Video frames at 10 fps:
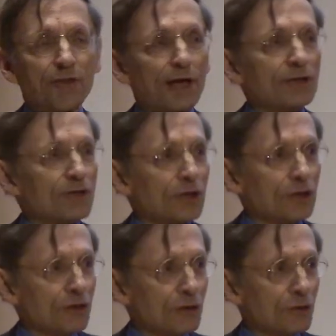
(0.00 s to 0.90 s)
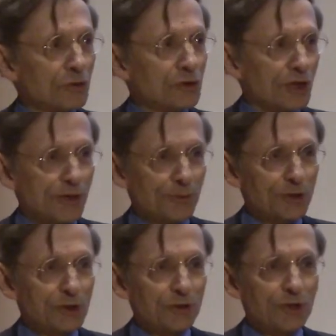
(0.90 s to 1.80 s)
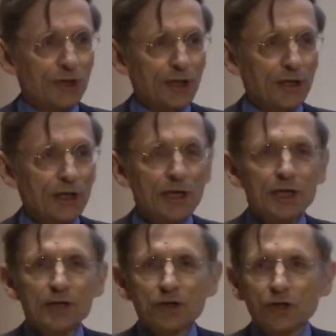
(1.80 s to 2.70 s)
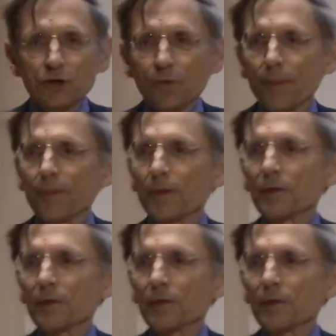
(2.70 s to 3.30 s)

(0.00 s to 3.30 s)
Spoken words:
That's a huge opportunity. So